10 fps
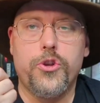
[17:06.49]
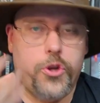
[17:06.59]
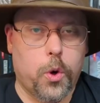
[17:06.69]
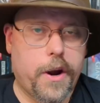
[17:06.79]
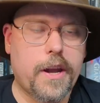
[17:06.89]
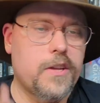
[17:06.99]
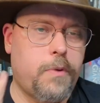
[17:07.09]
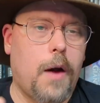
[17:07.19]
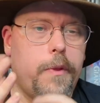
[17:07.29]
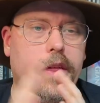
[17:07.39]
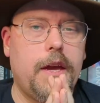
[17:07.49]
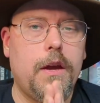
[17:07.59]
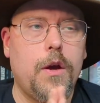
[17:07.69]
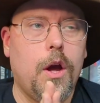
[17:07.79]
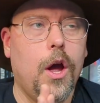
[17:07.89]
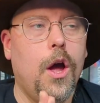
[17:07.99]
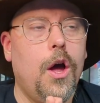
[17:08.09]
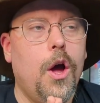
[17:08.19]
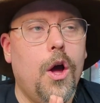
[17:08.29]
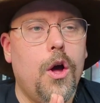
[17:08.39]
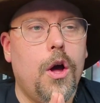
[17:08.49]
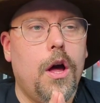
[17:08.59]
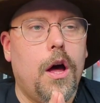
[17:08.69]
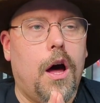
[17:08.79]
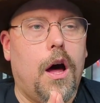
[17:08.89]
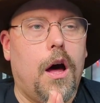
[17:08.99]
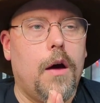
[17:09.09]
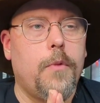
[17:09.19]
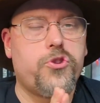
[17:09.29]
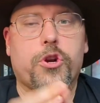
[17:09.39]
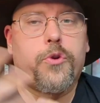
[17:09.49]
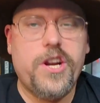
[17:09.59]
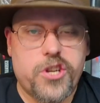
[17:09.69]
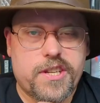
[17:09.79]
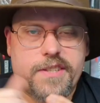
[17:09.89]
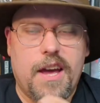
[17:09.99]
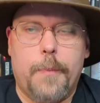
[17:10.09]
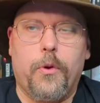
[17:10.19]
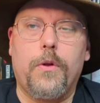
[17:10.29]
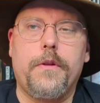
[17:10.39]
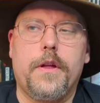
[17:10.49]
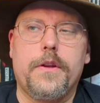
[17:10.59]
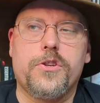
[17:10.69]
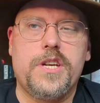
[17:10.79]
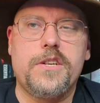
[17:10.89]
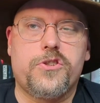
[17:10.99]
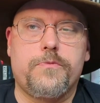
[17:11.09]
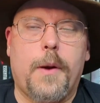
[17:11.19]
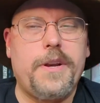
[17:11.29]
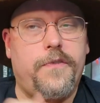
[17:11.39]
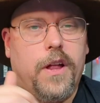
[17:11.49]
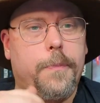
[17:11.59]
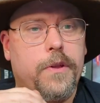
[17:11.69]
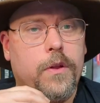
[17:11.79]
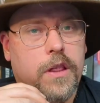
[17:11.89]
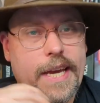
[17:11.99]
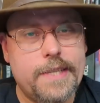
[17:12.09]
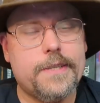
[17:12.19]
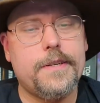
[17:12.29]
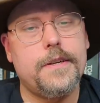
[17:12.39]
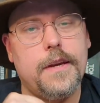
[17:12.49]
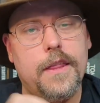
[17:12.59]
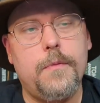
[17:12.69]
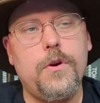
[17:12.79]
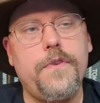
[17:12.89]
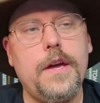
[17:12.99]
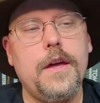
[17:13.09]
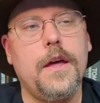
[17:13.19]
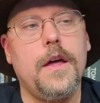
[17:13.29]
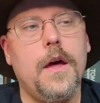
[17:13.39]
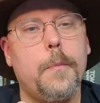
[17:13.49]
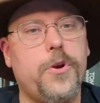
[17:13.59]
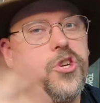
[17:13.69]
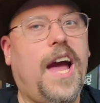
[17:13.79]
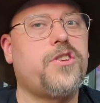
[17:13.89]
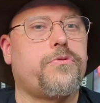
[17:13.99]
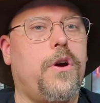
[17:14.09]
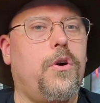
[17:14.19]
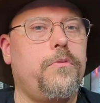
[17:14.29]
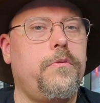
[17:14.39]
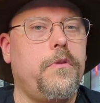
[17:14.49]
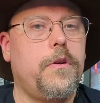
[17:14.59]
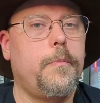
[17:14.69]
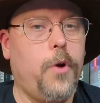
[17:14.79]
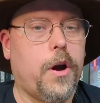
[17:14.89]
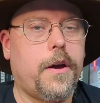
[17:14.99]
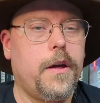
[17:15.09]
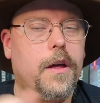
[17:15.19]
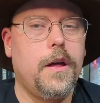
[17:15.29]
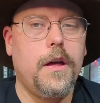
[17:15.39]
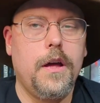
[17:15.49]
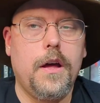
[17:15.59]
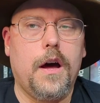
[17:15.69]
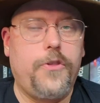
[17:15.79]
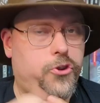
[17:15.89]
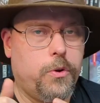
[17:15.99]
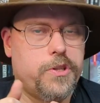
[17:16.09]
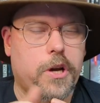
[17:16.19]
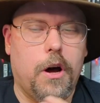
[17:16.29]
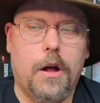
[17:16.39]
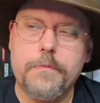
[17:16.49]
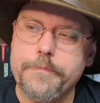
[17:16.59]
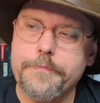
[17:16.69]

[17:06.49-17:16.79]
Doric is probably the most egregious example. She's probably developed the least in the movie, but she has her own book, The Druid's Call.